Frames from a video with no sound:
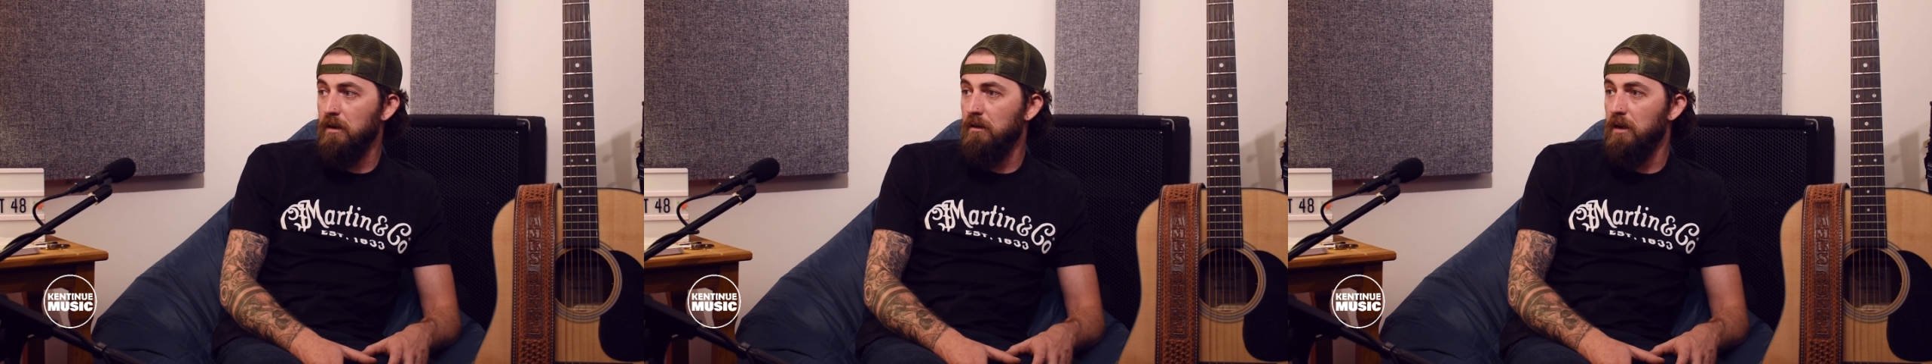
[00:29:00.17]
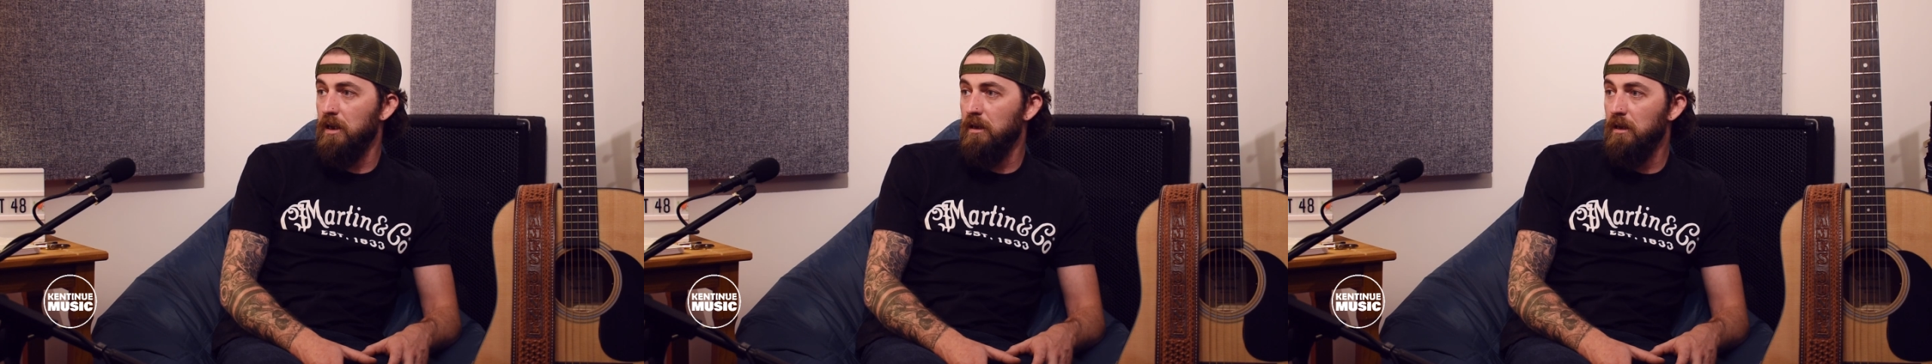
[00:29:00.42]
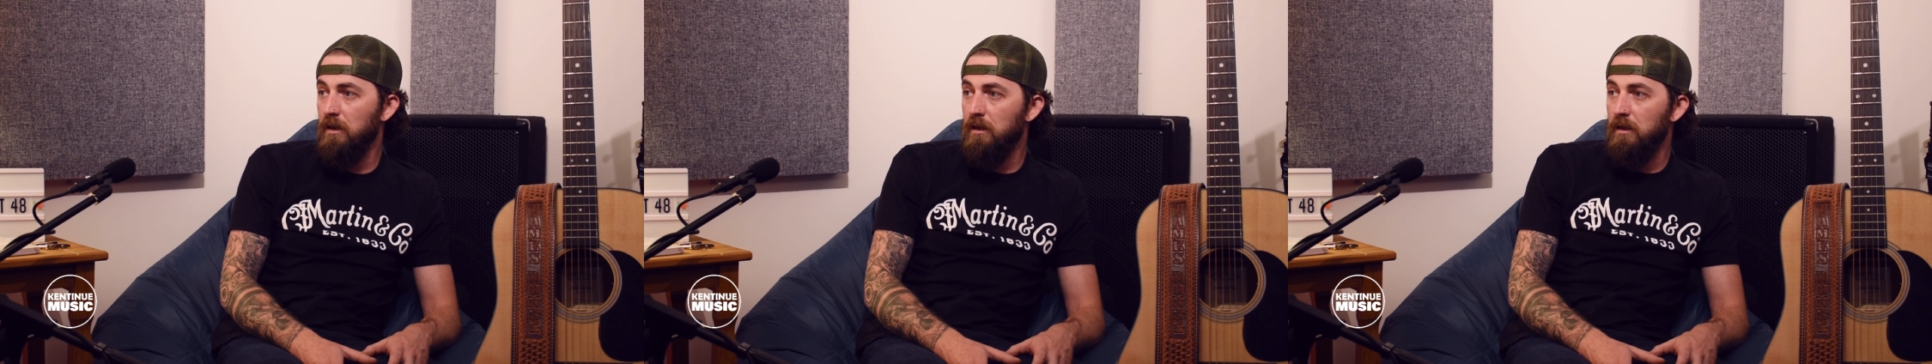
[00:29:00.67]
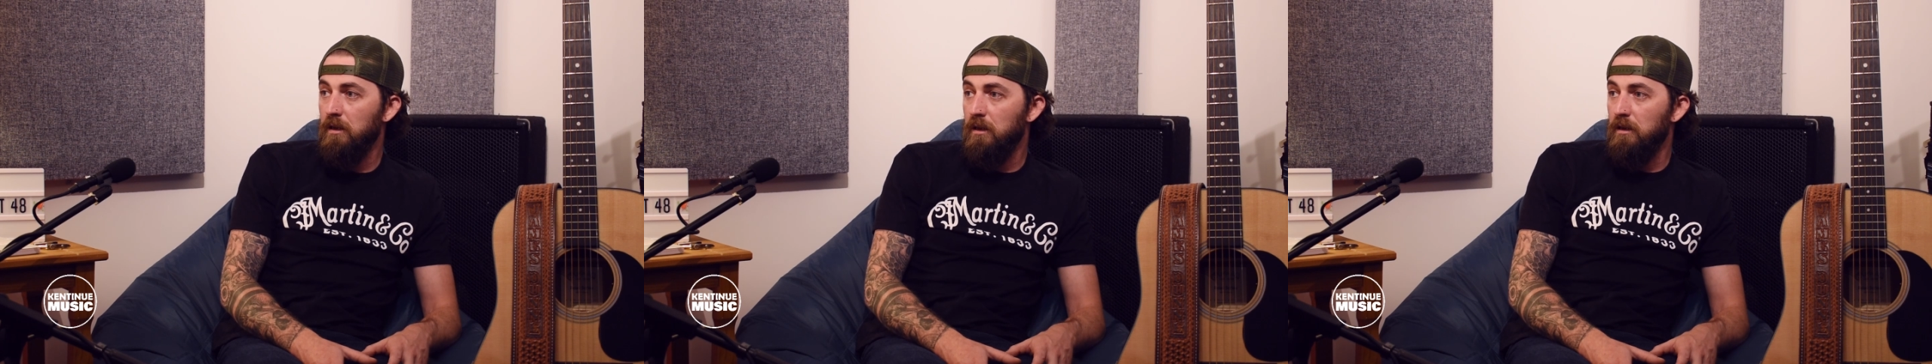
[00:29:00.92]
night.
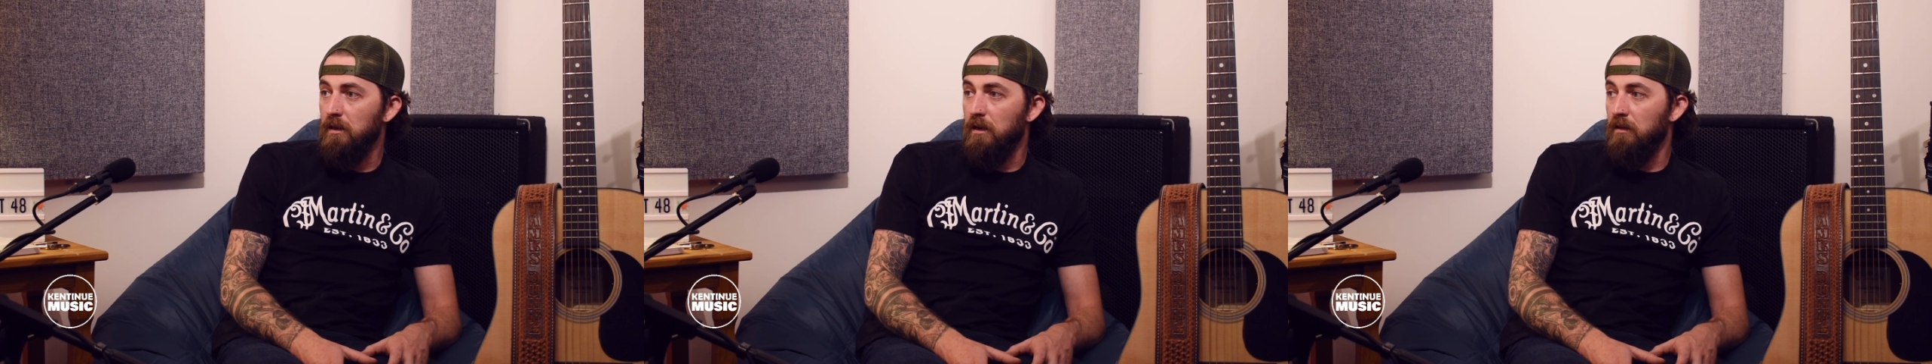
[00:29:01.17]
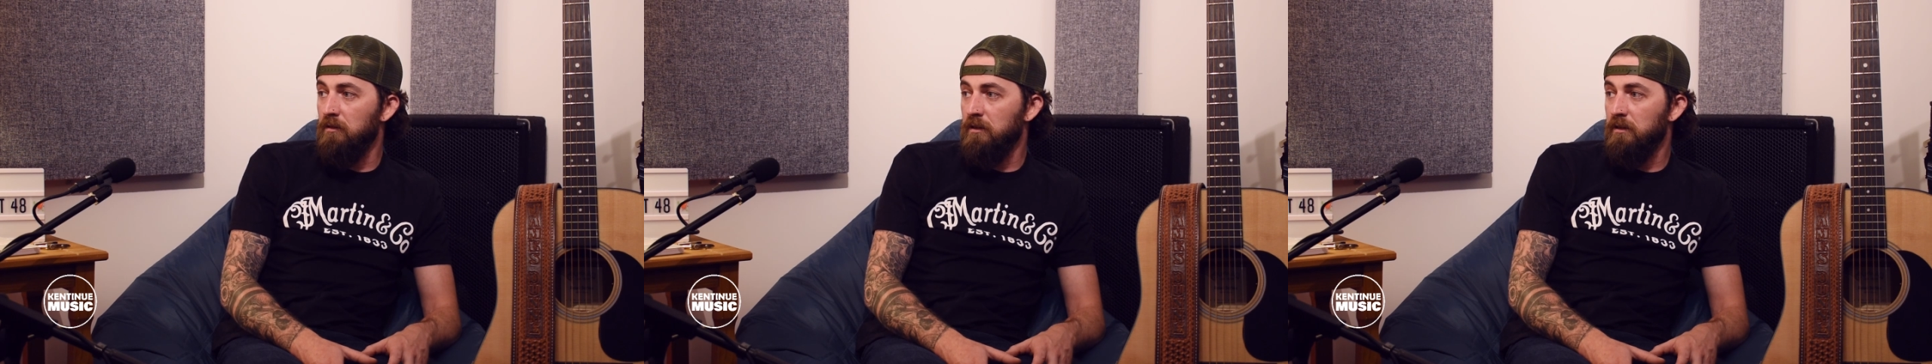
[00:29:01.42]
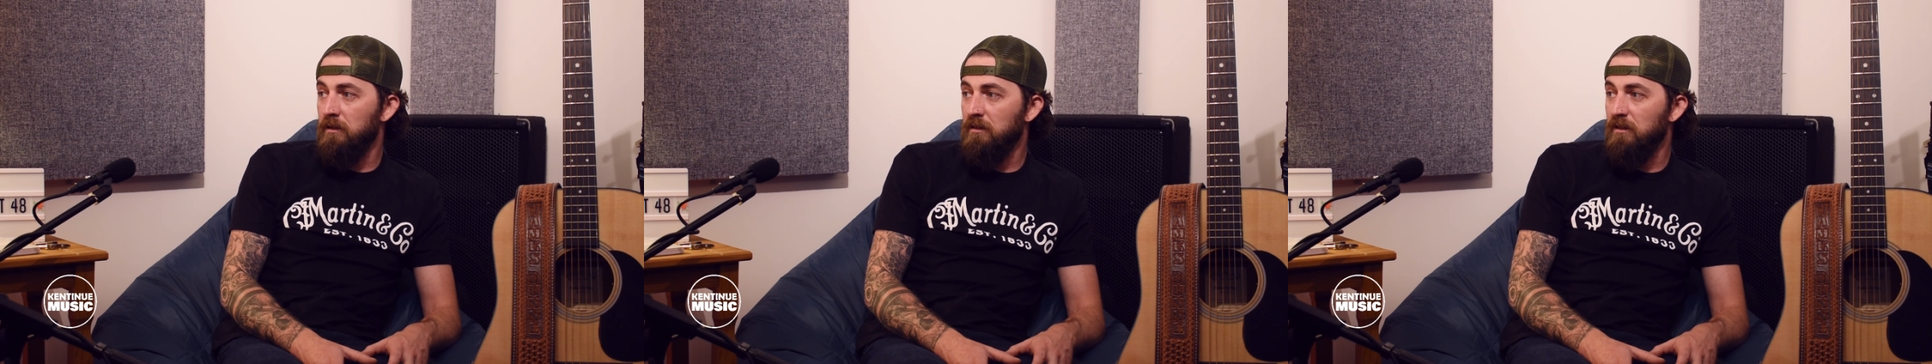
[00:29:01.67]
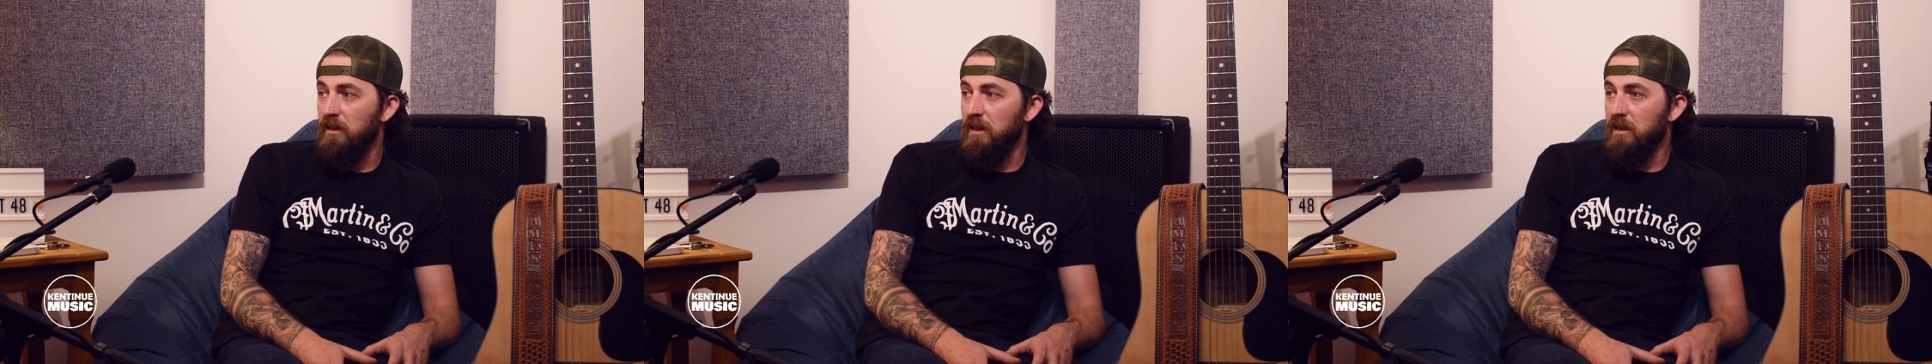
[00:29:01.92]
You know,
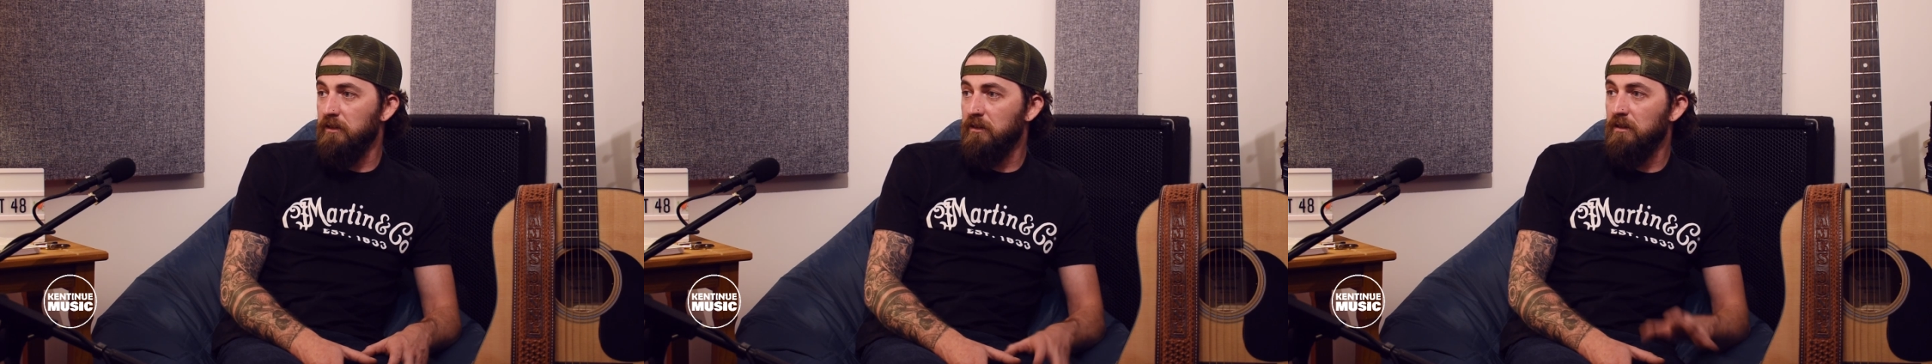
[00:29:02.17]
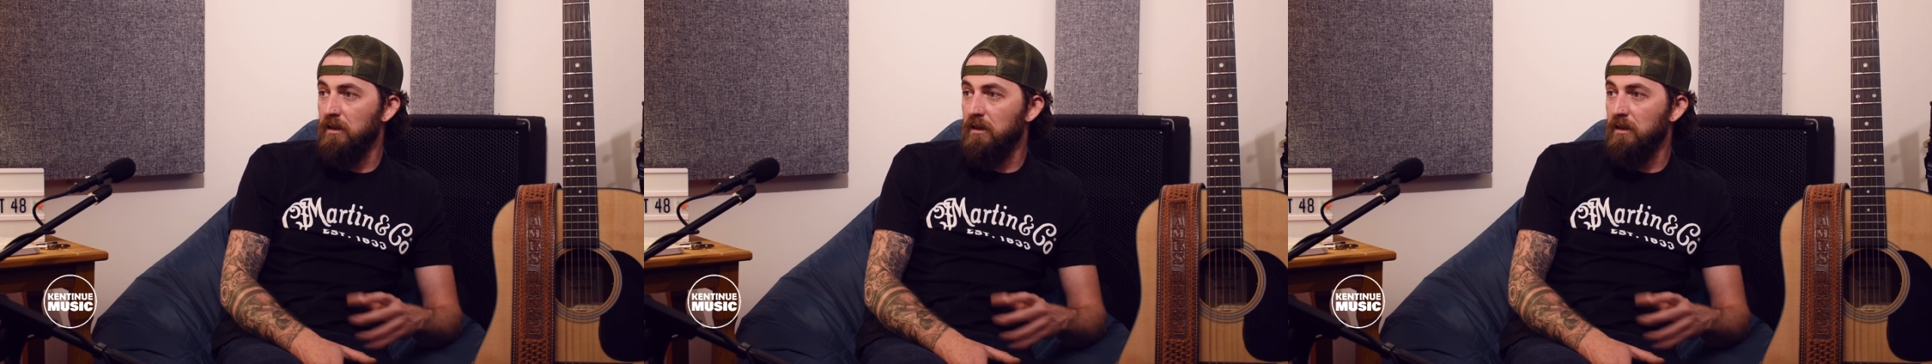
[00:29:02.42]
and that's